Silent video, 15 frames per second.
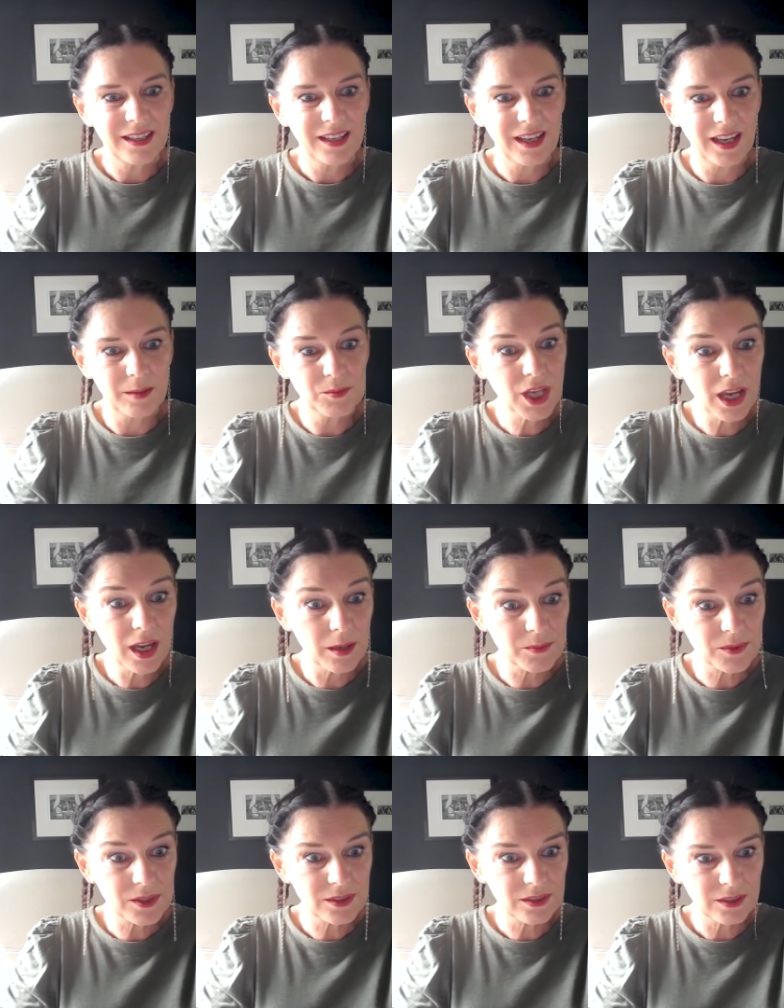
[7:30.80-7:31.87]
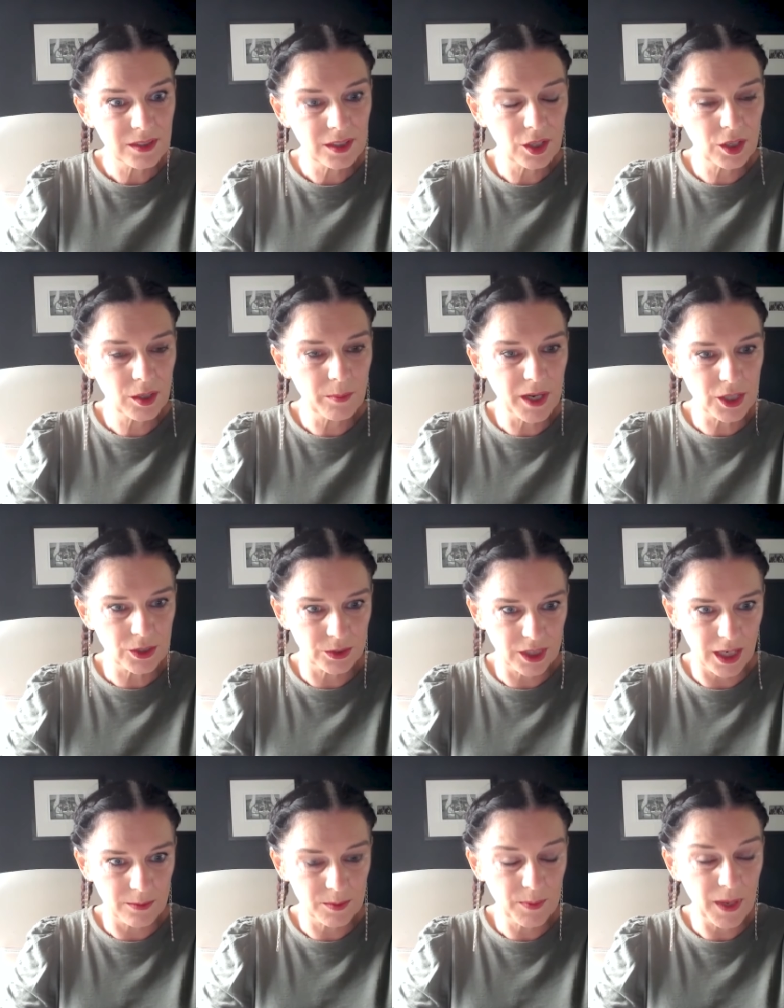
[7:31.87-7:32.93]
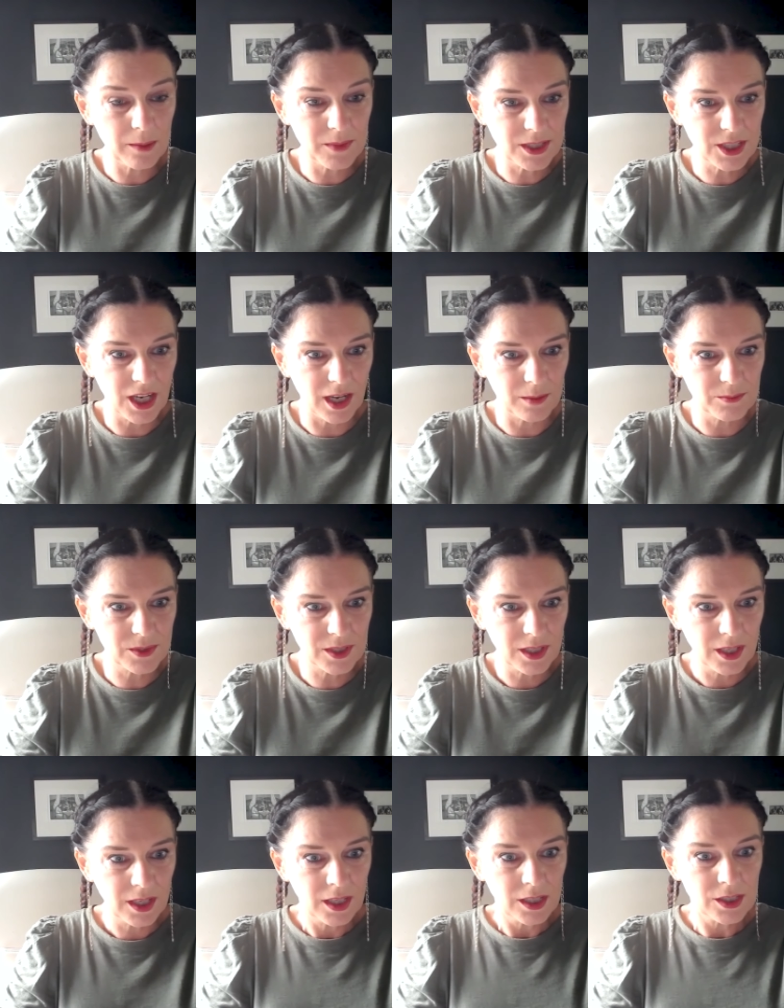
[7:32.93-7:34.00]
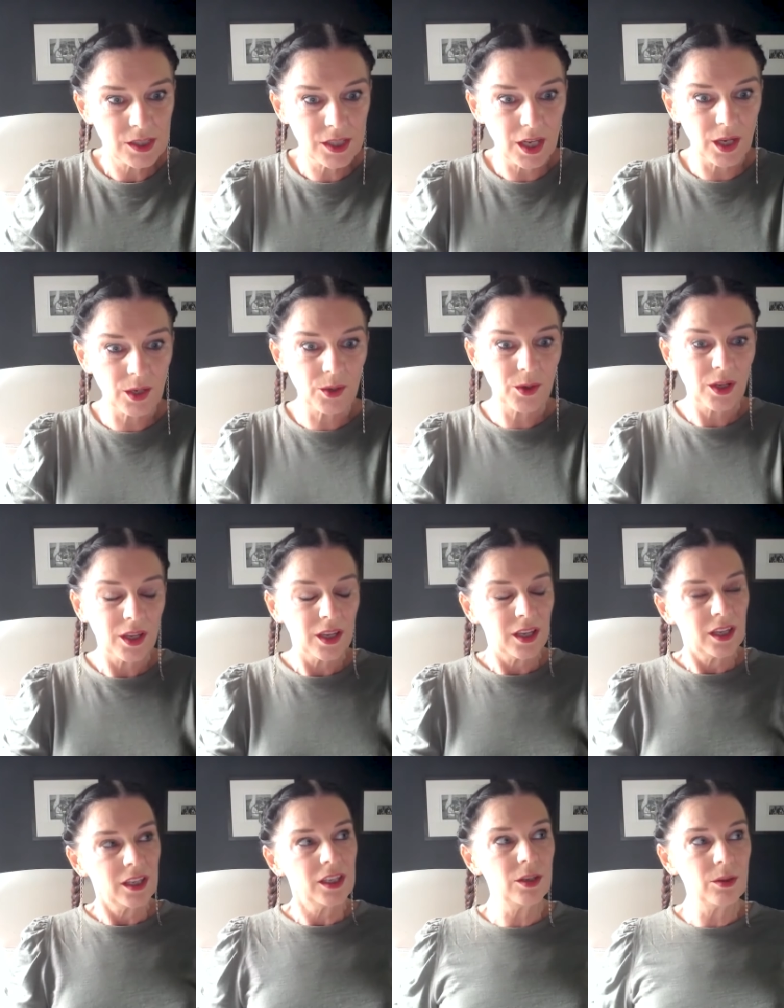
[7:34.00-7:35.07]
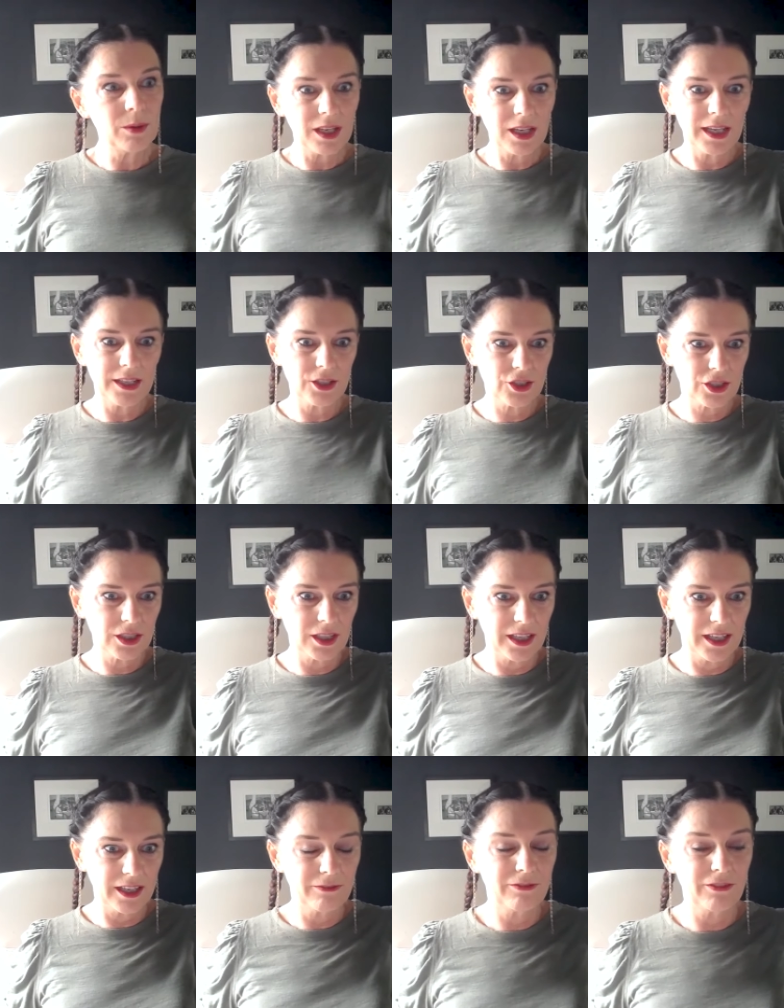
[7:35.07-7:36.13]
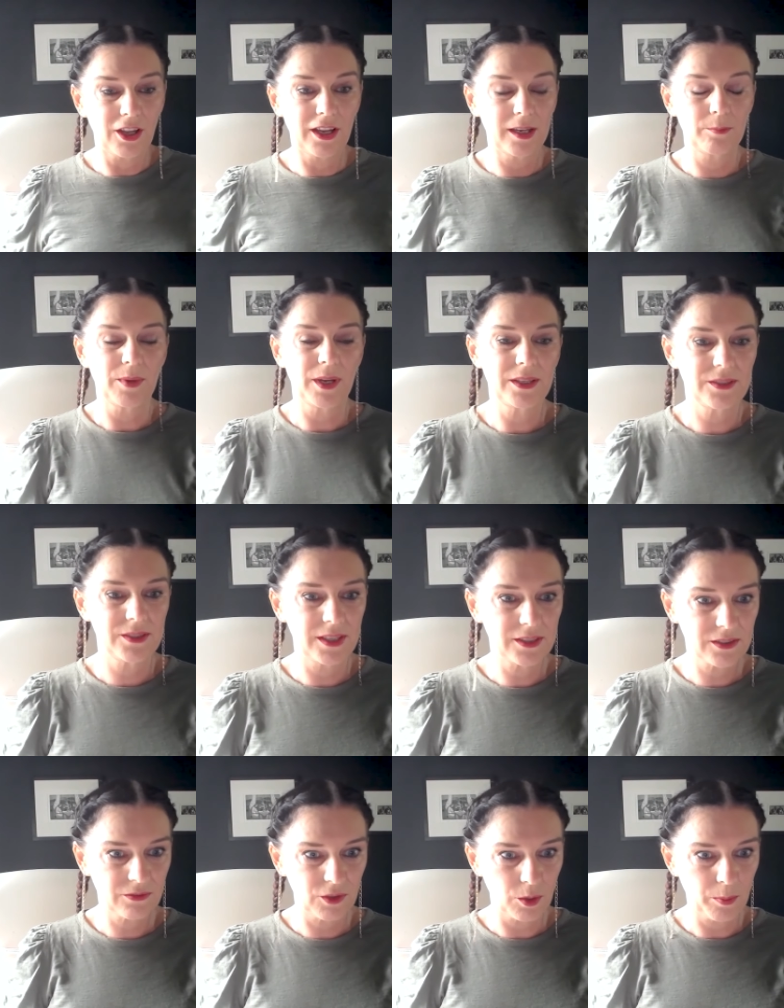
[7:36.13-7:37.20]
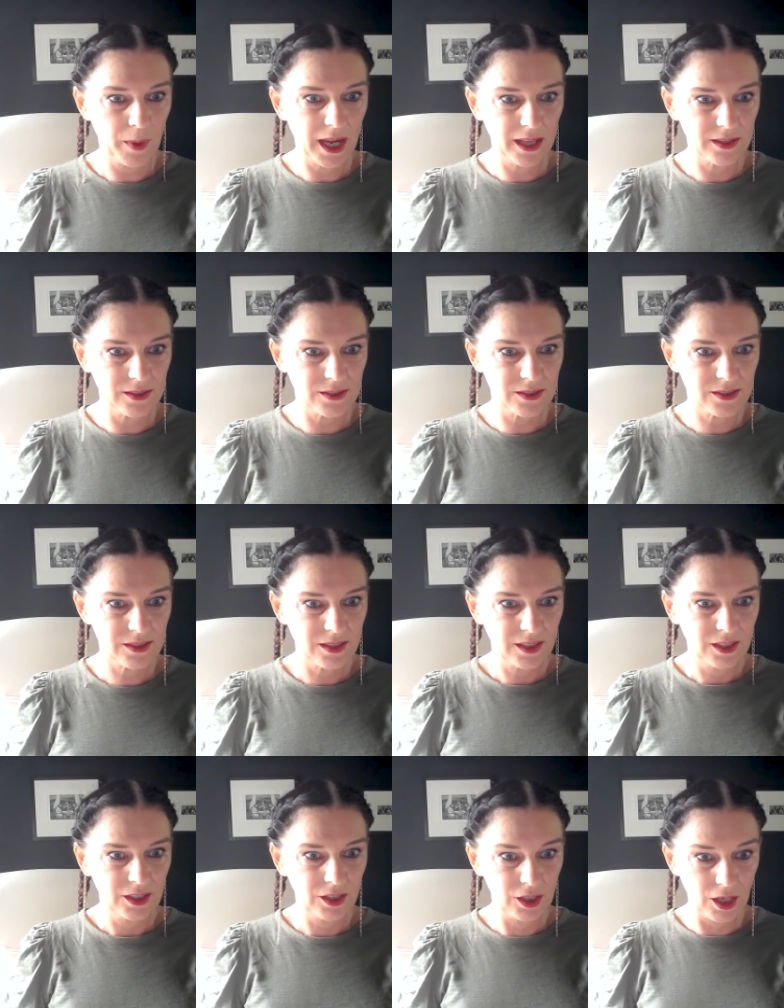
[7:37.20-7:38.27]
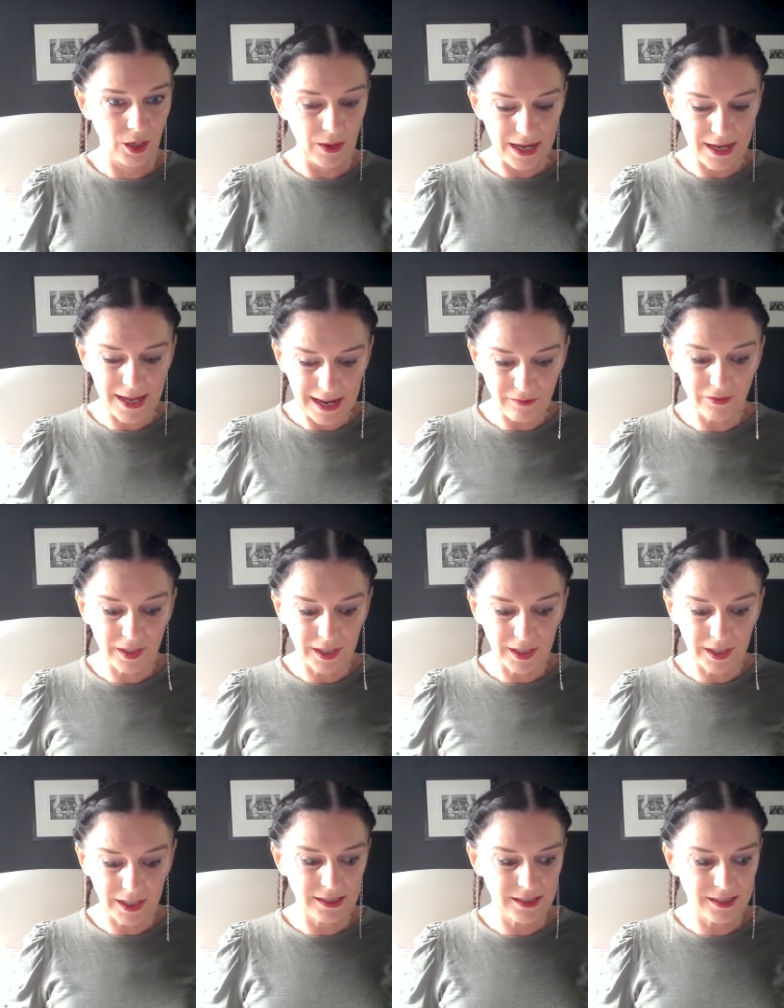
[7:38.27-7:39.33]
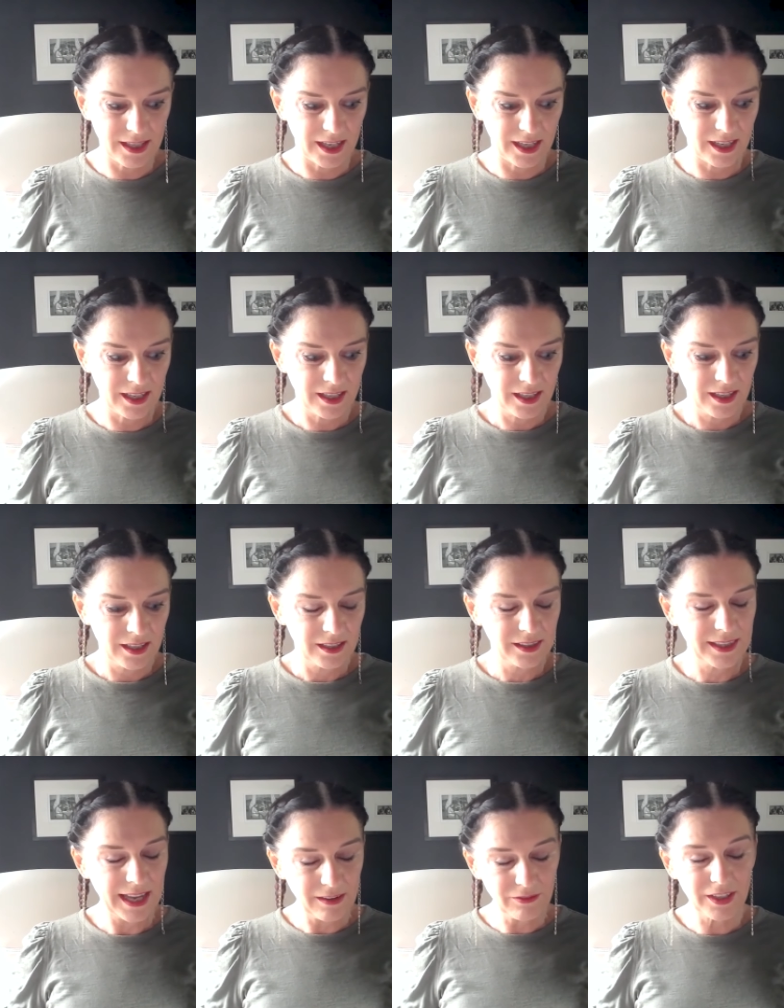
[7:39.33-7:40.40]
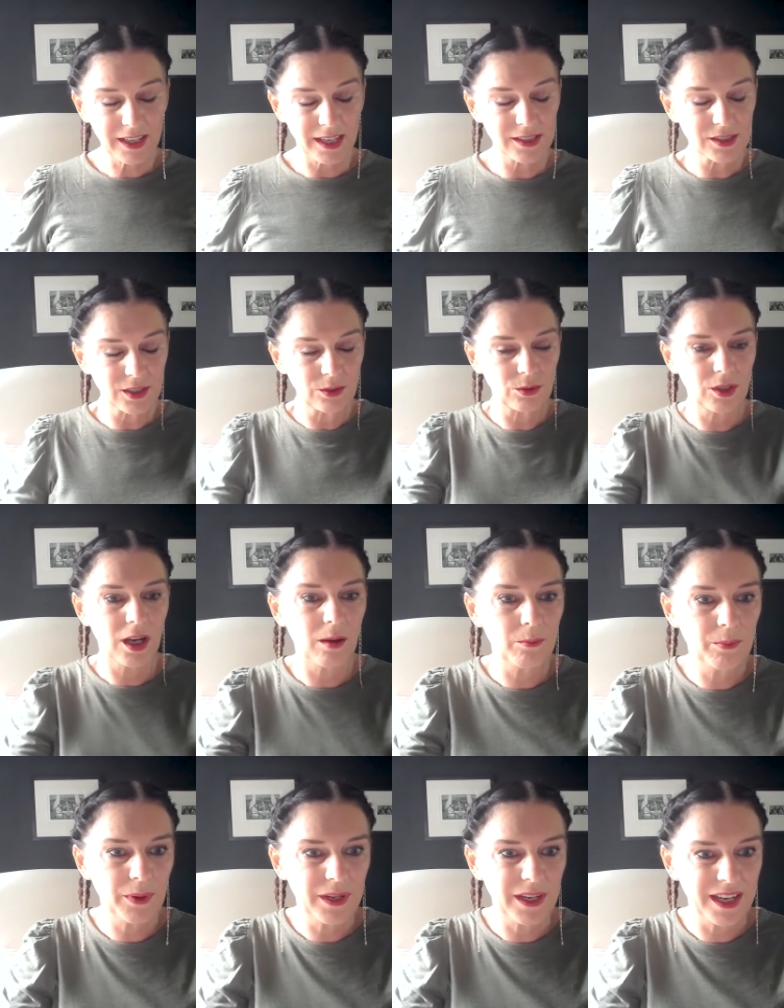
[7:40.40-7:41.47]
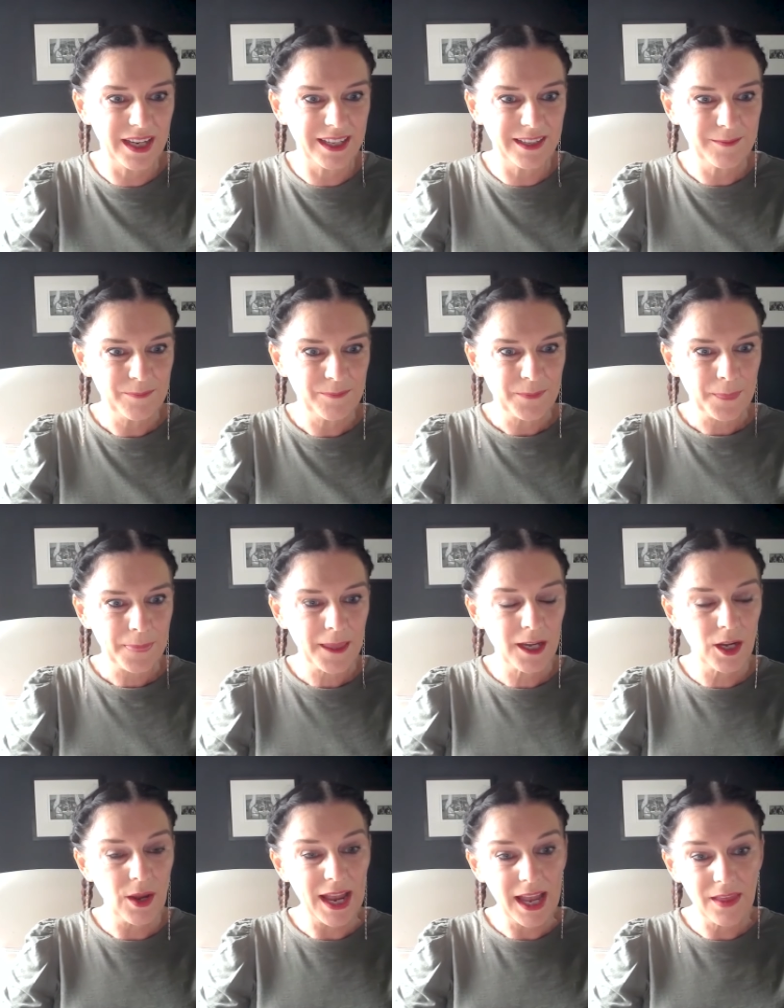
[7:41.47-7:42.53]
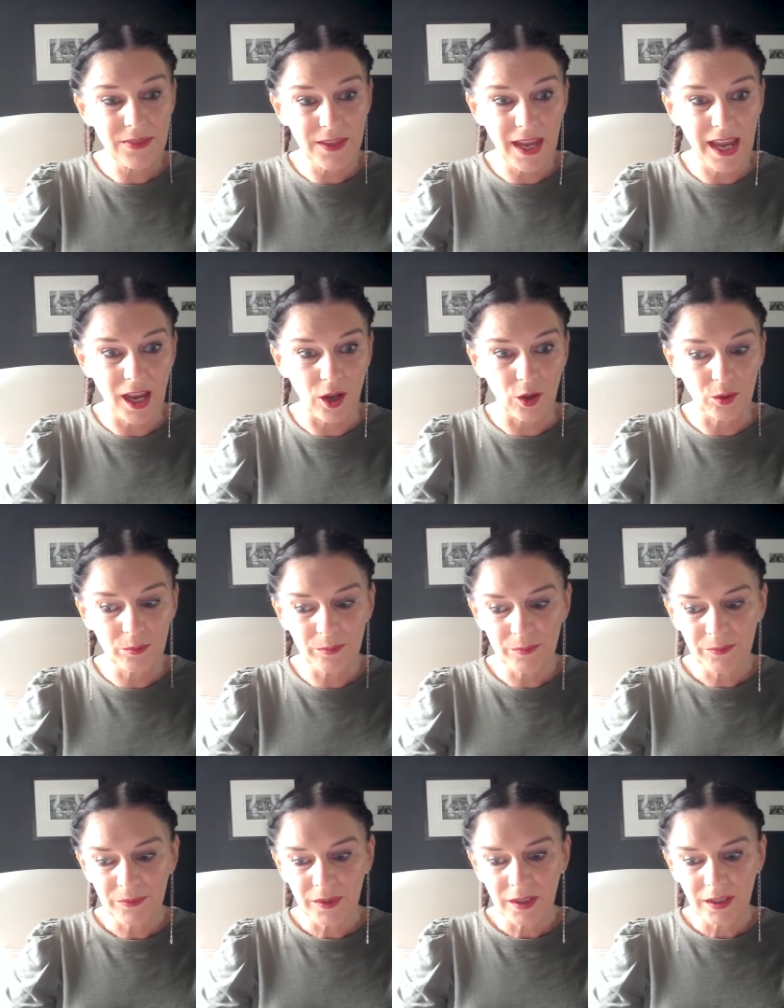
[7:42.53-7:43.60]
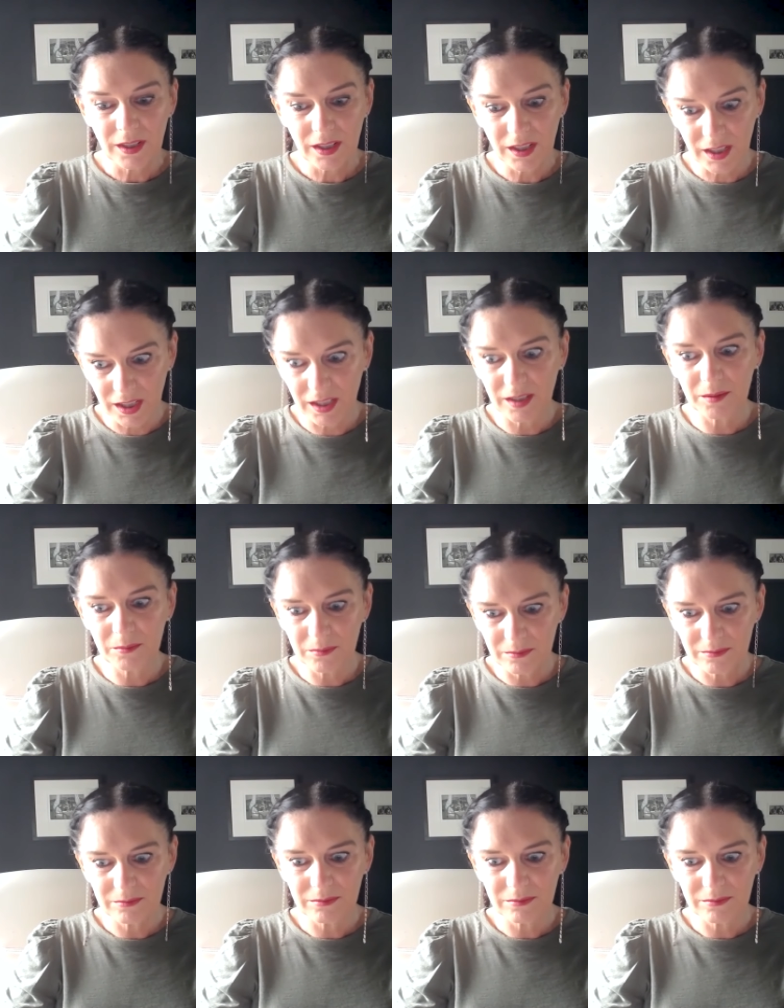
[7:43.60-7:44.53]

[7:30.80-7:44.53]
um, terms, you know, commercial terms, payment terms. So you are literally flying by the seats of your pants, you know, and navigating navigating your company, you know, at the helm, um,